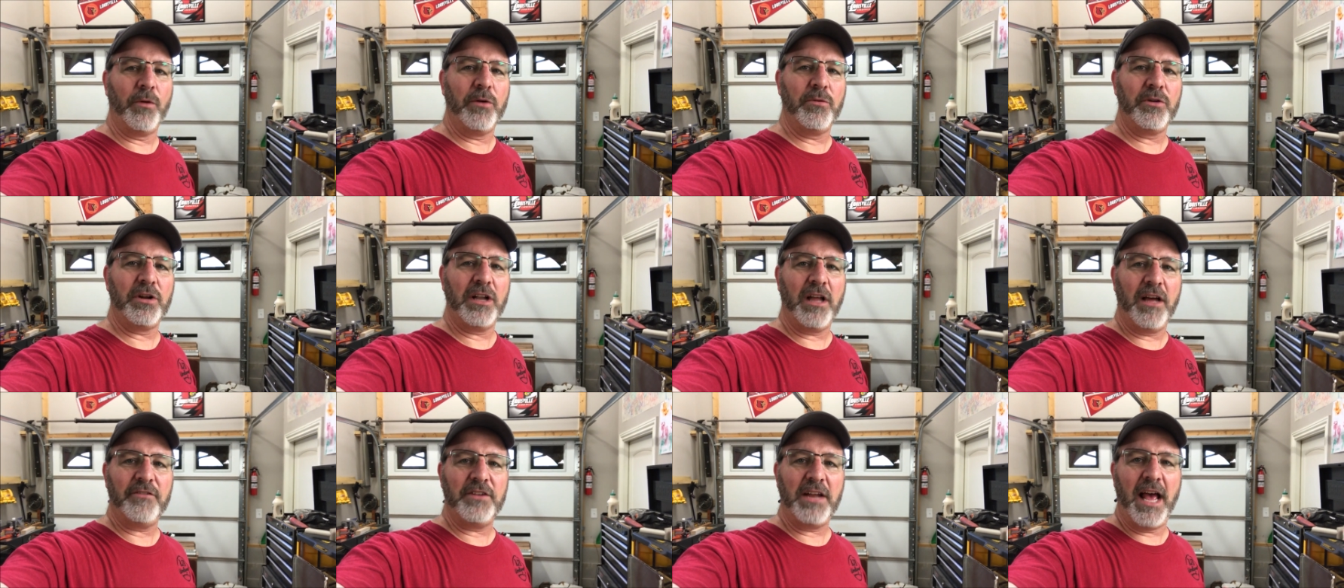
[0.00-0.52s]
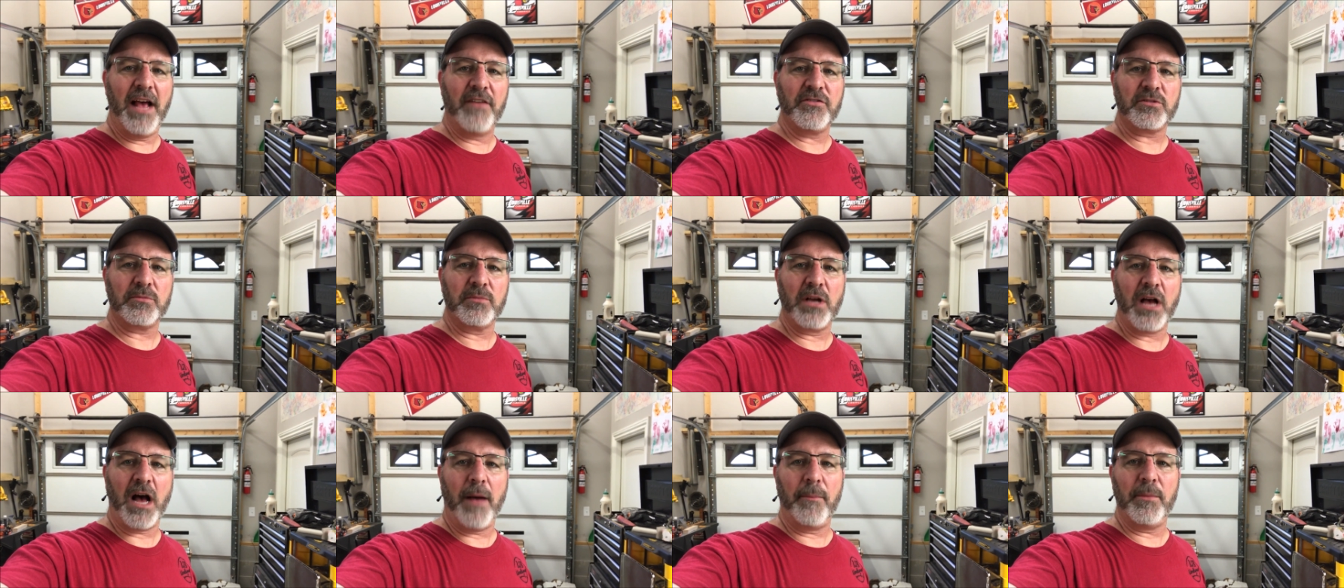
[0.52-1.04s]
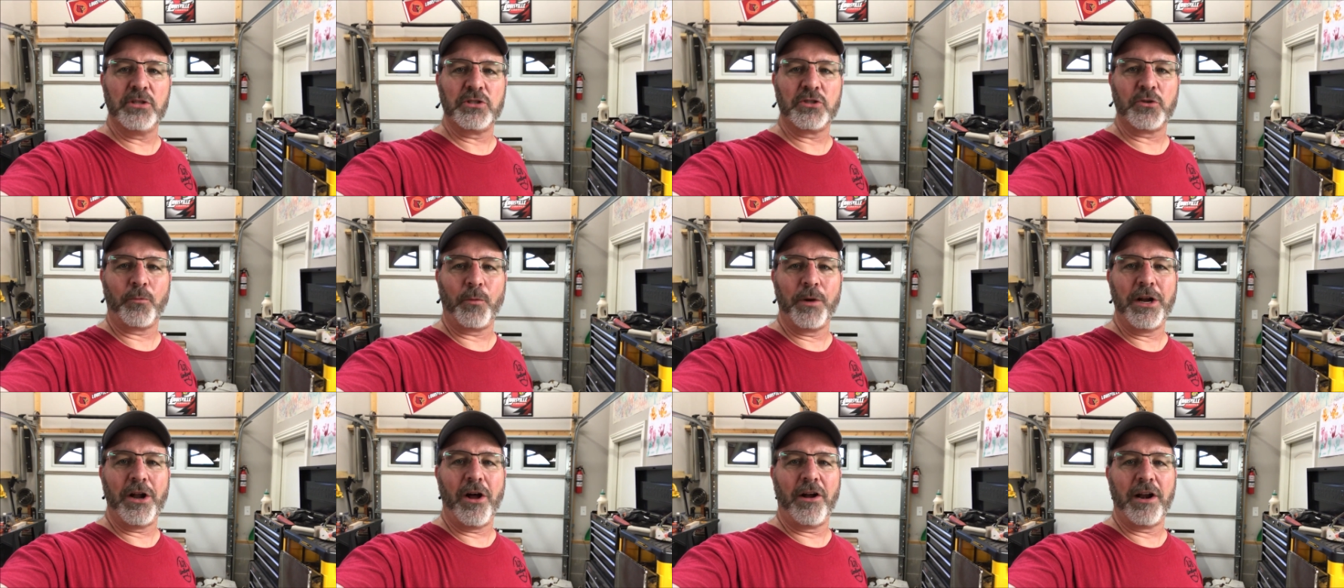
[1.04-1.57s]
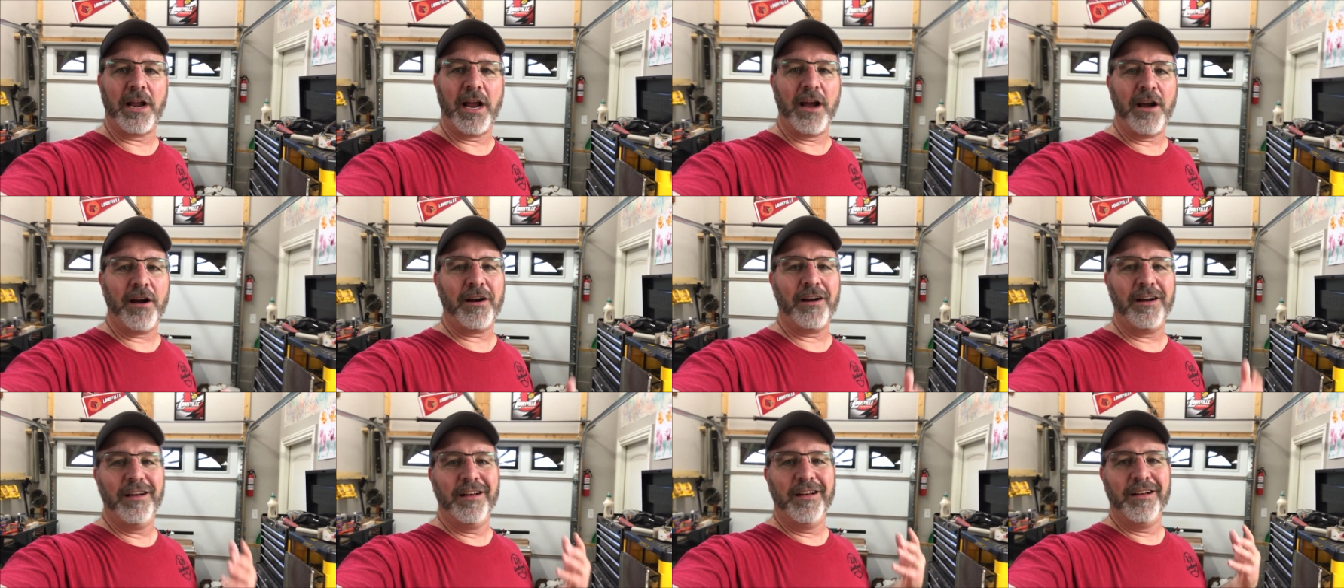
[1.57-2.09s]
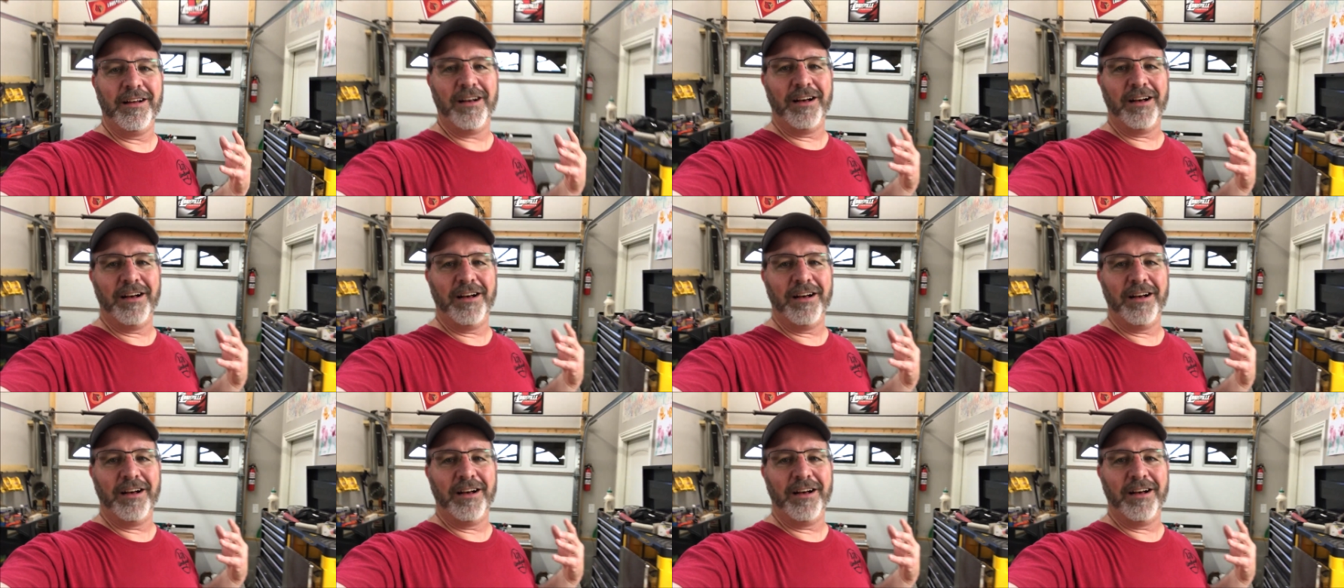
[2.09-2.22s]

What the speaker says: We would love to have some comments to read on air.